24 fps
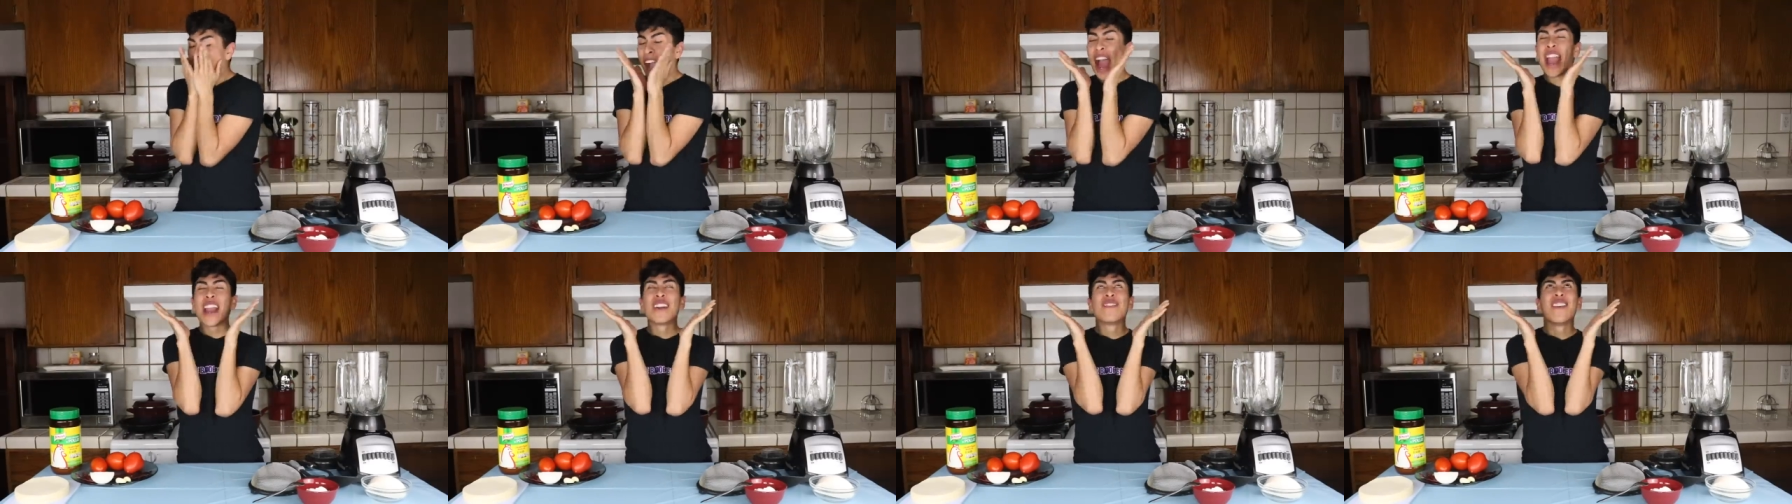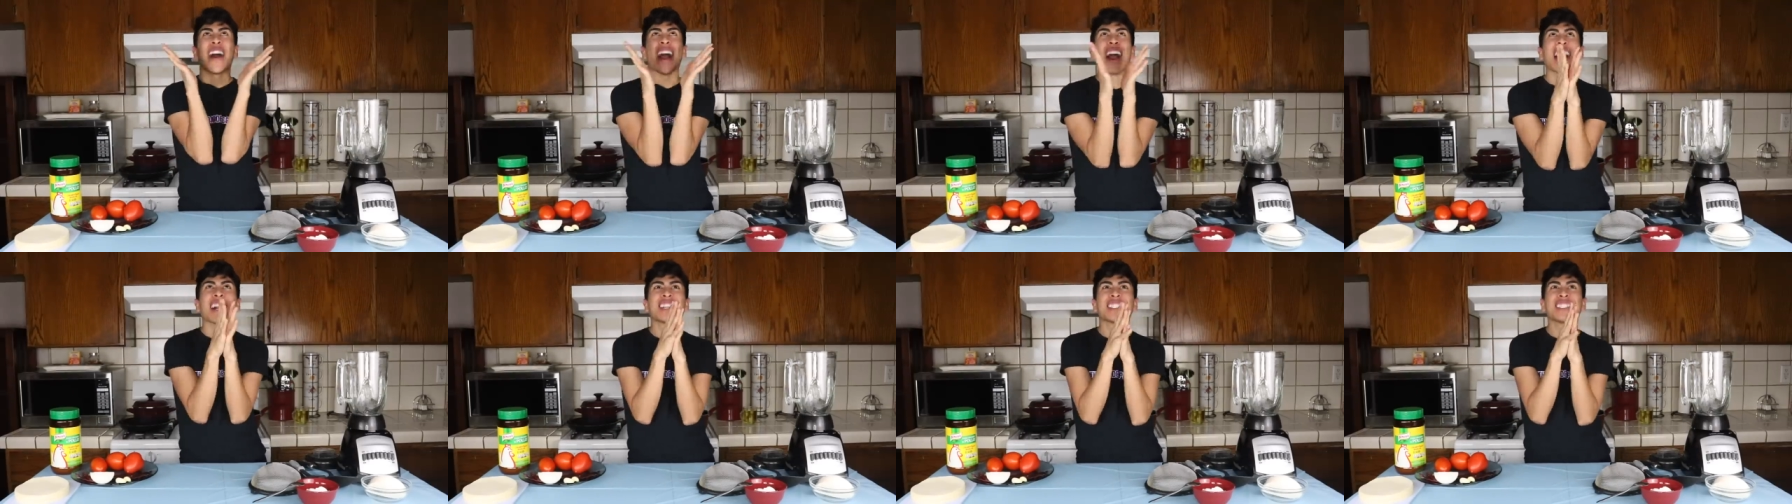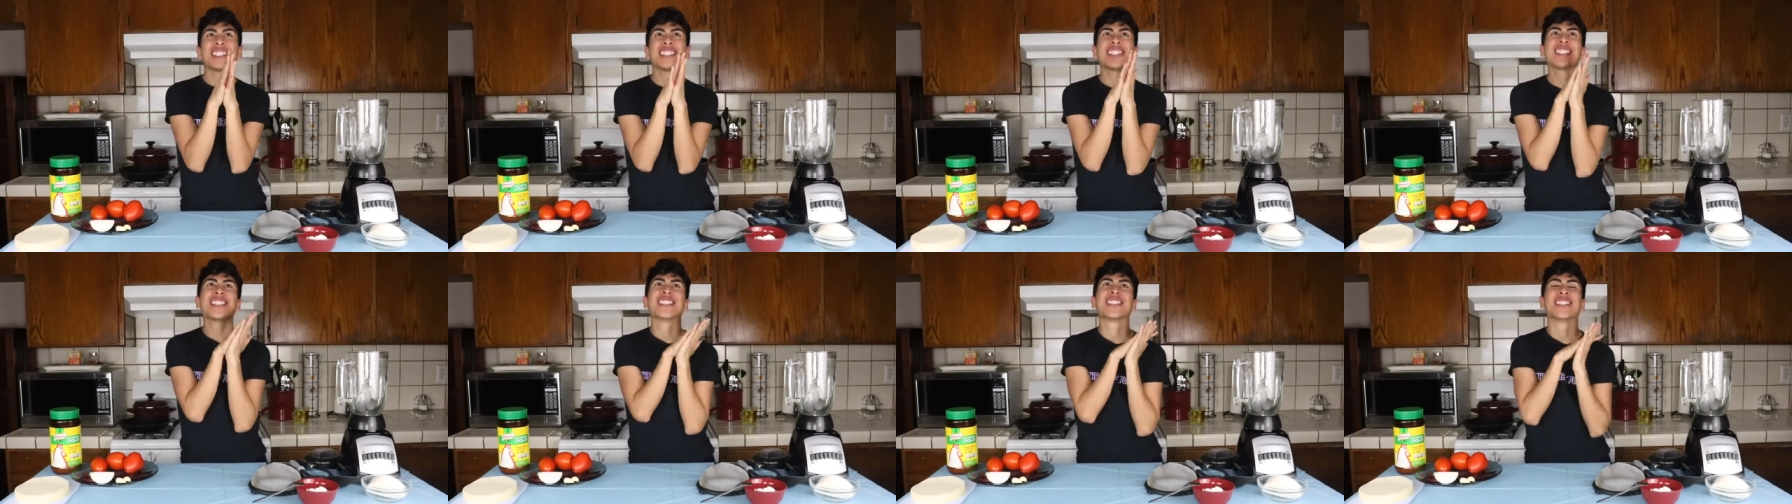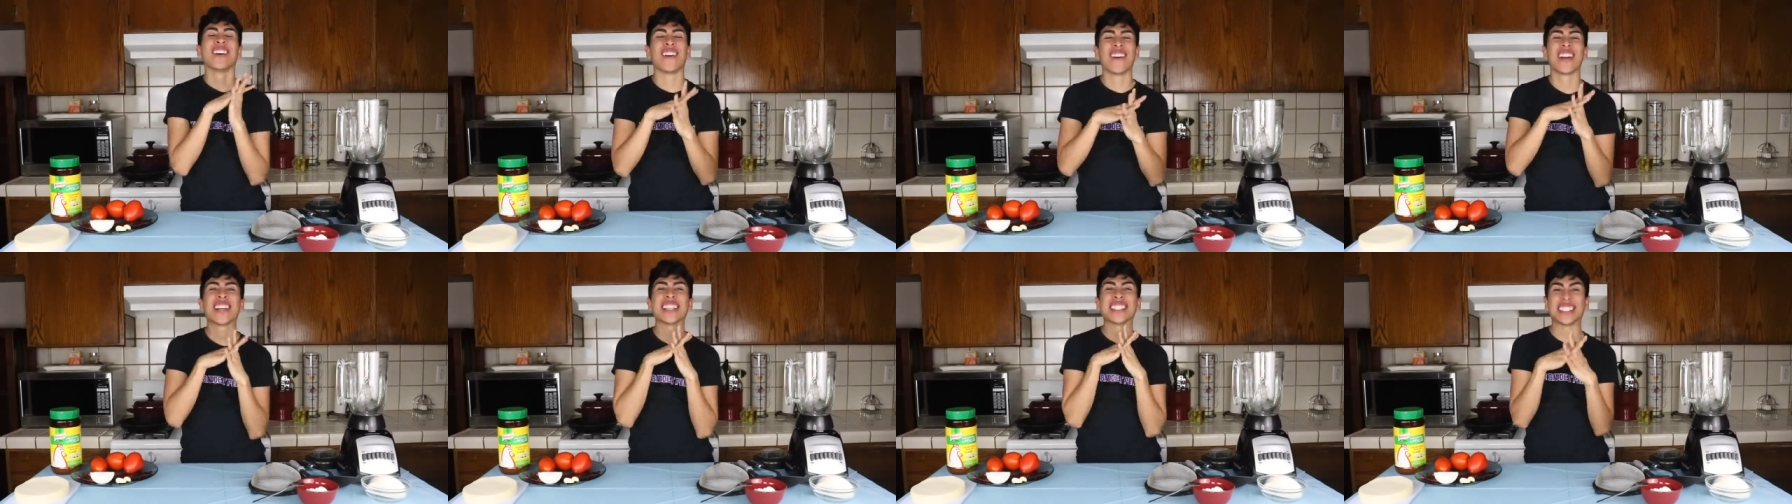I am actually
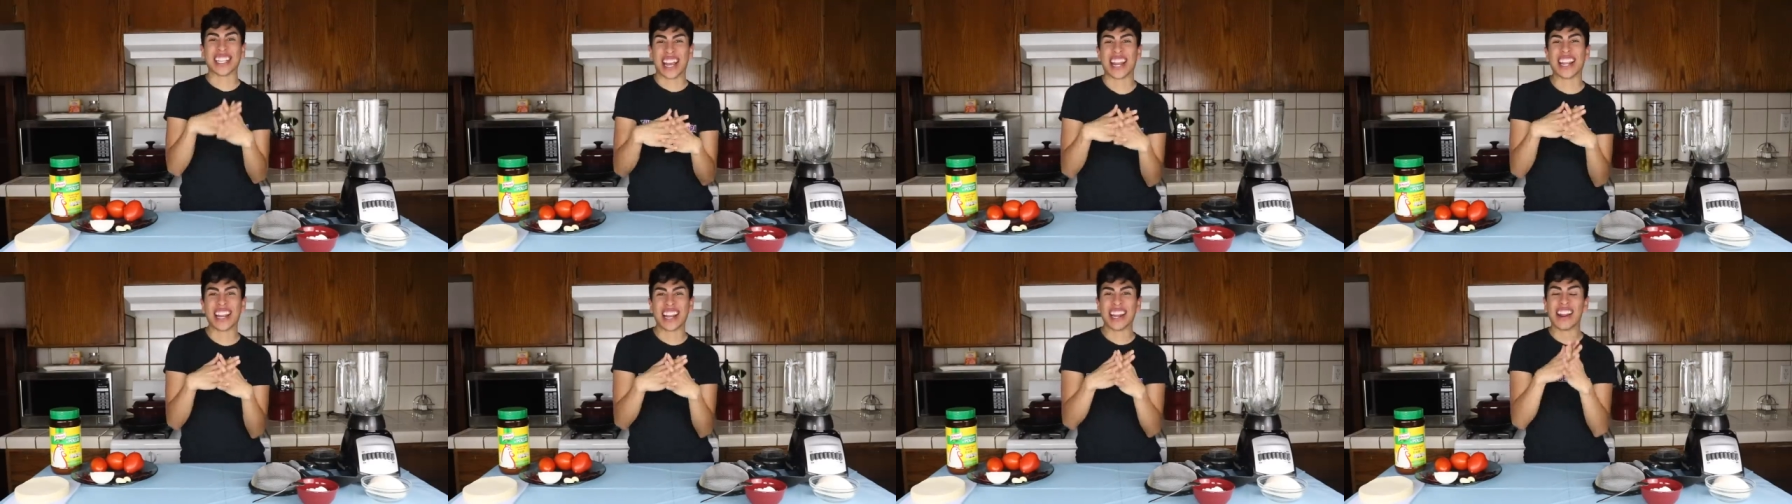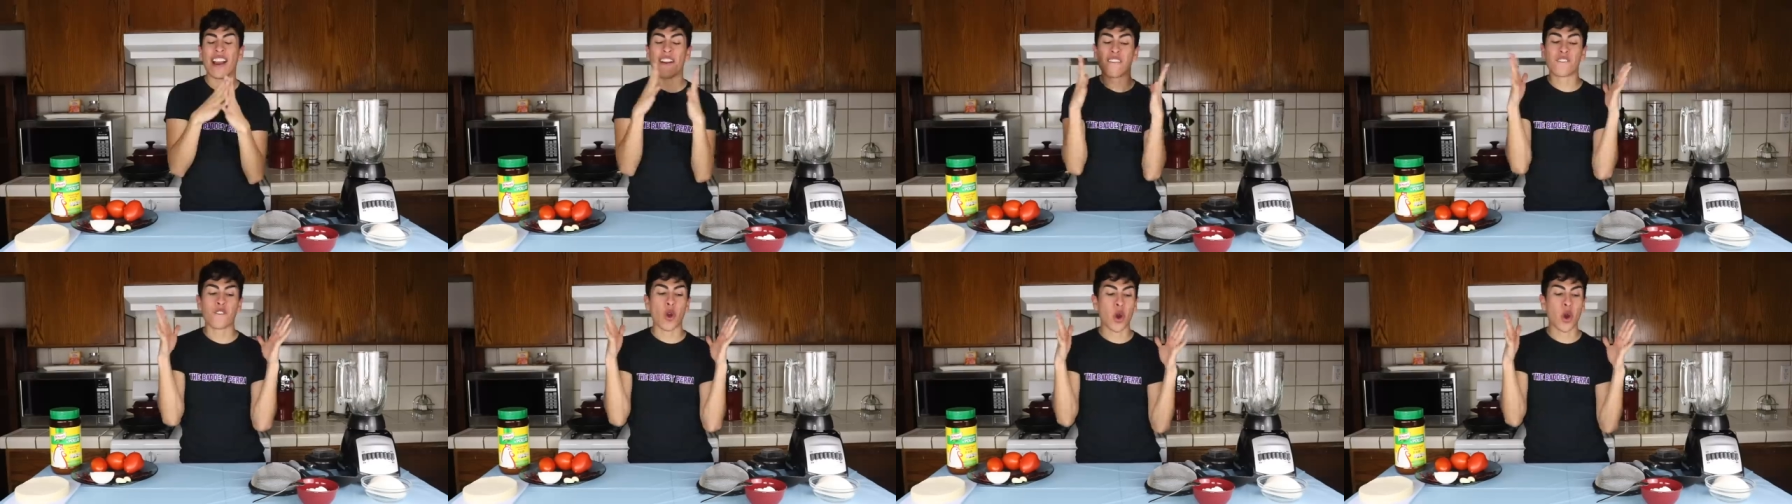so excited